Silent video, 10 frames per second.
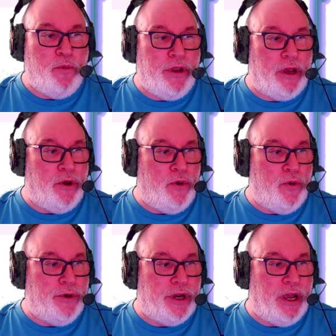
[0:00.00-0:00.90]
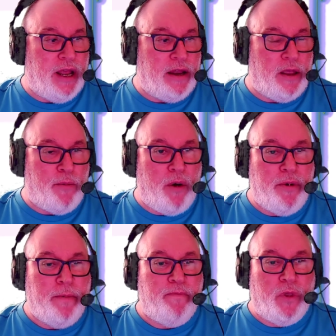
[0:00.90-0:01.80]
what you can do is you can add them up.
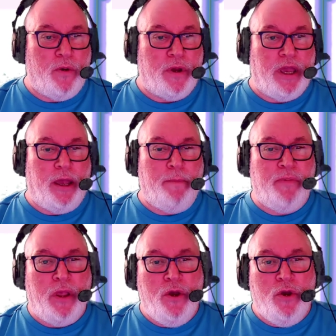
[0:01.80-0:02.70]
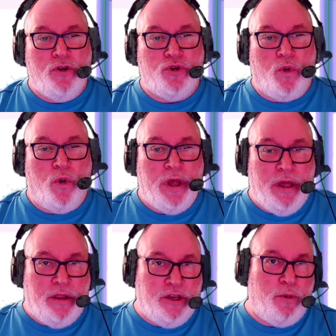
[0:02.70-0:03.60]
Okay, so
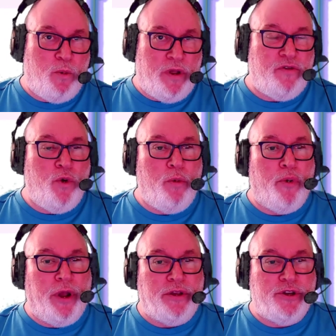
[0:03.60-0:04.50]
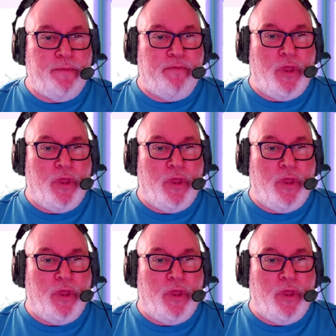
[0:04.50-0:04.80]
these were worth 2 points.